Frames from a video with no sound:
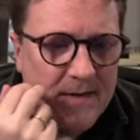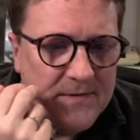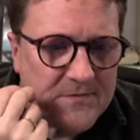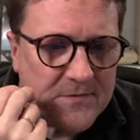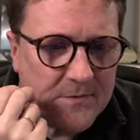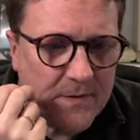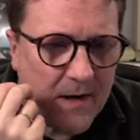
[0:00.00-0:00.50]

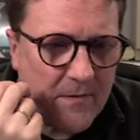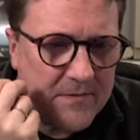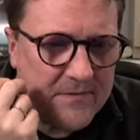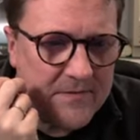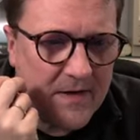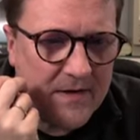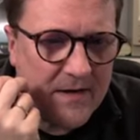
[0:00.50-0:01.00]
So now
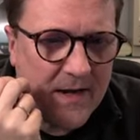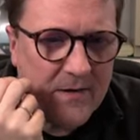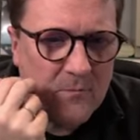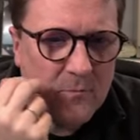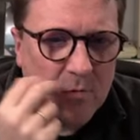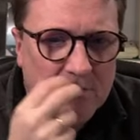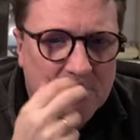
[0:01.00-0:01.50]
I kind
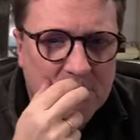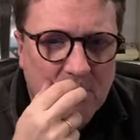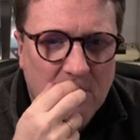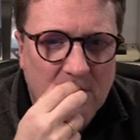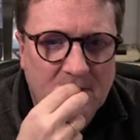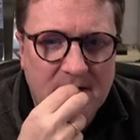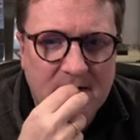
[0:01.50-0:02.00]
of walk through
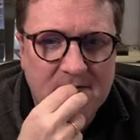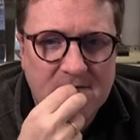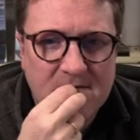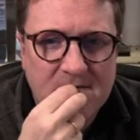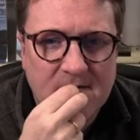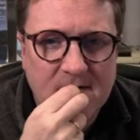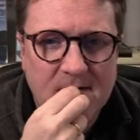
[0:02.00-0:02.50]
all
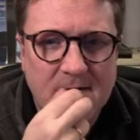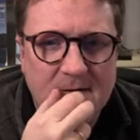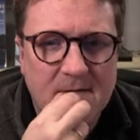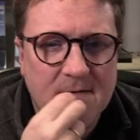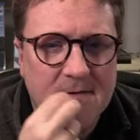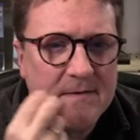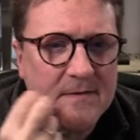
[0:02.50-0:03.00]
these.
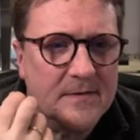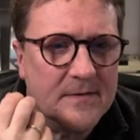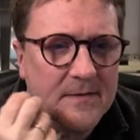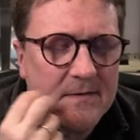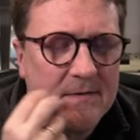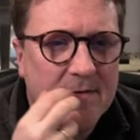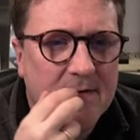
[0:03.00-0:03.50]

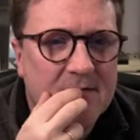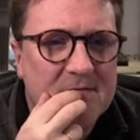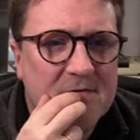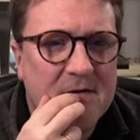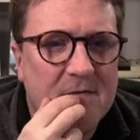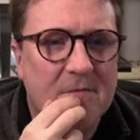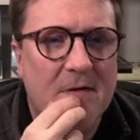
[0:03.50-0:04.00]
Let's
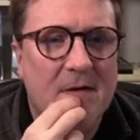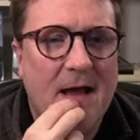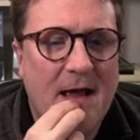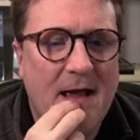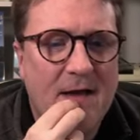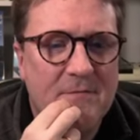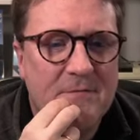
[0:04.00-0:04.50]
see if they
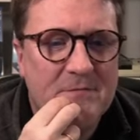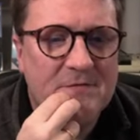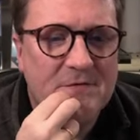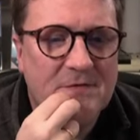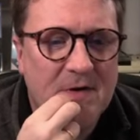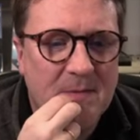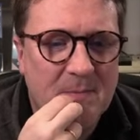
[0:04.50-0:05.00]
have
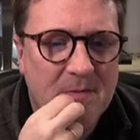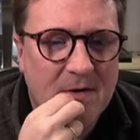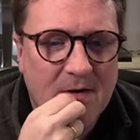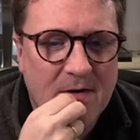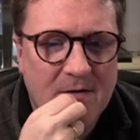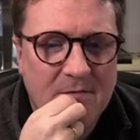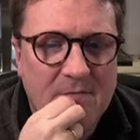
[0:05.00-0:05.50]
some
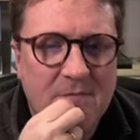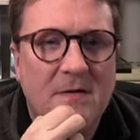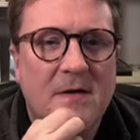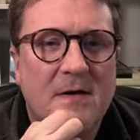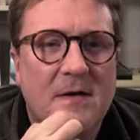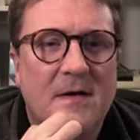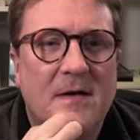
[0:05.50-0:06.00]
of.
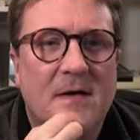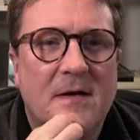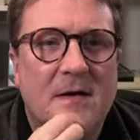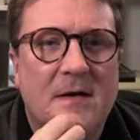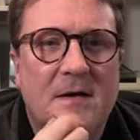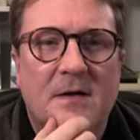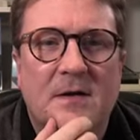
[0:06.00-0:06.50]

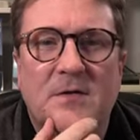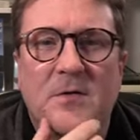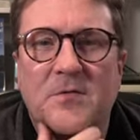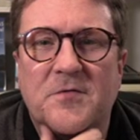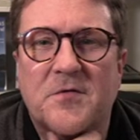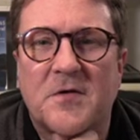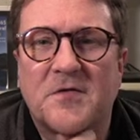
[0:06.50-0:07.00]

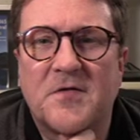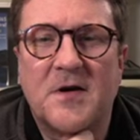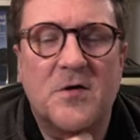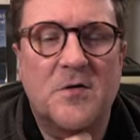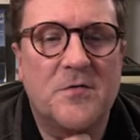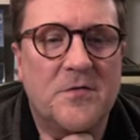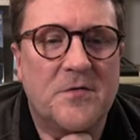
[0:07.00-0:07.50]
Don't trust any
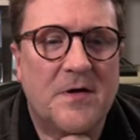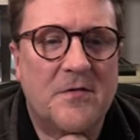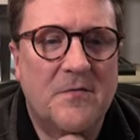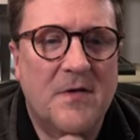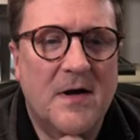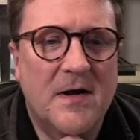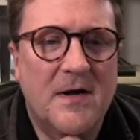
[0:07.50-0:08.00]
code you didn't
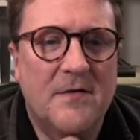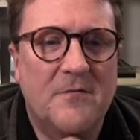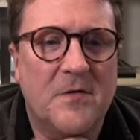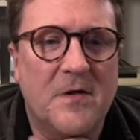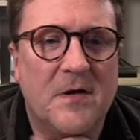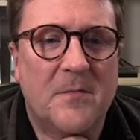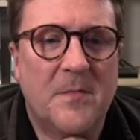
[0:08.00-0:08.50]
write.
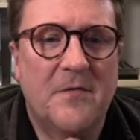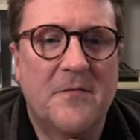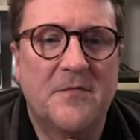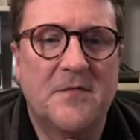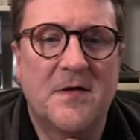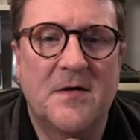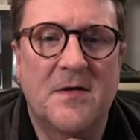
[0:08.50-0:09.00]
Fail
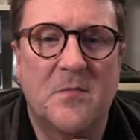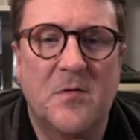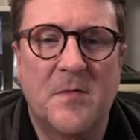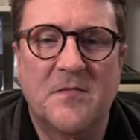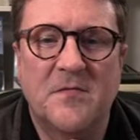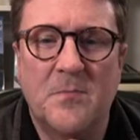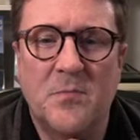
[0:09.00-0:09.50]
method that
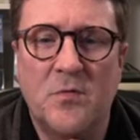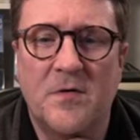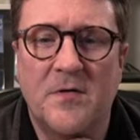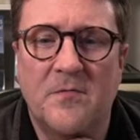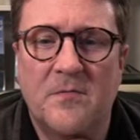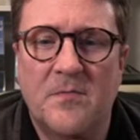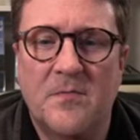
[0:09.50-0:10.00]
implements a
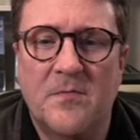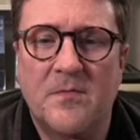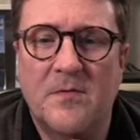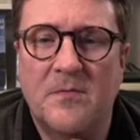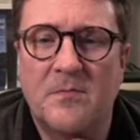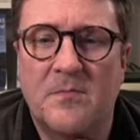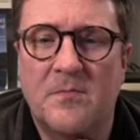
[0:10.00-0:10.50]

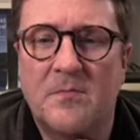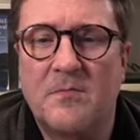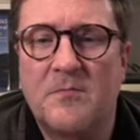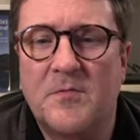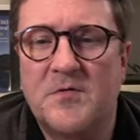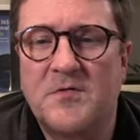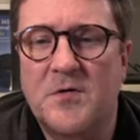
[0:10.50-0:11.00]
Boolean
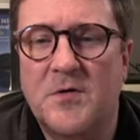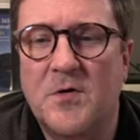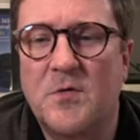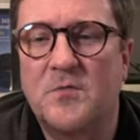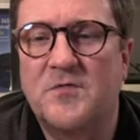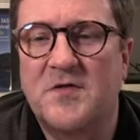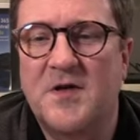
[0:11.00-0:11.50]
return
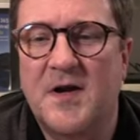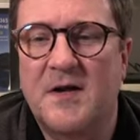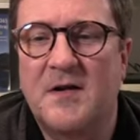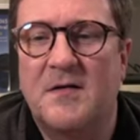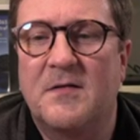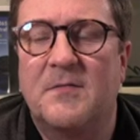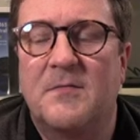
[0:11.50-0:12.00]
code. Check
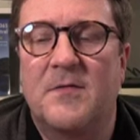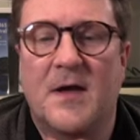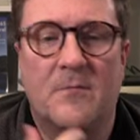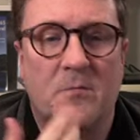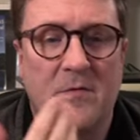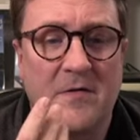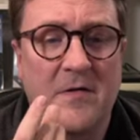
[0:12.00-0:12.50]

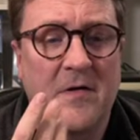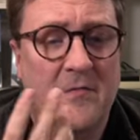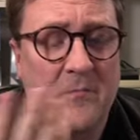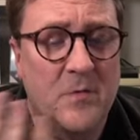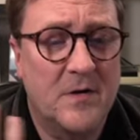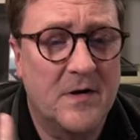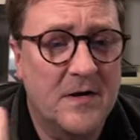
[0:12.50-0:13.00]
that with
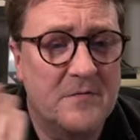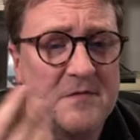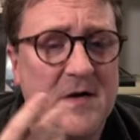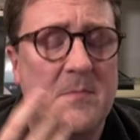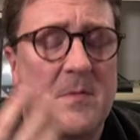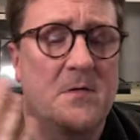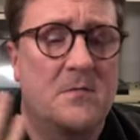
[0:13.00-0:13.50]
an if
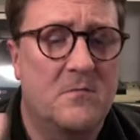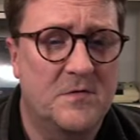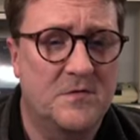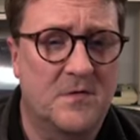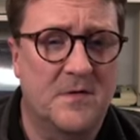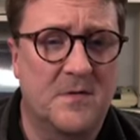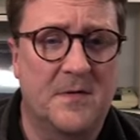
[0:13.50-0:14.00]
statement. We
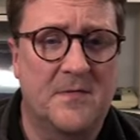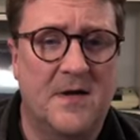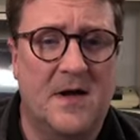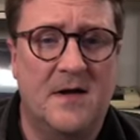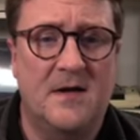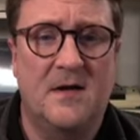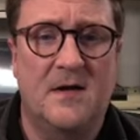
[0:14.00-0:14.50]
talked about
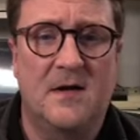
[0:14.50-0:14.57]
that.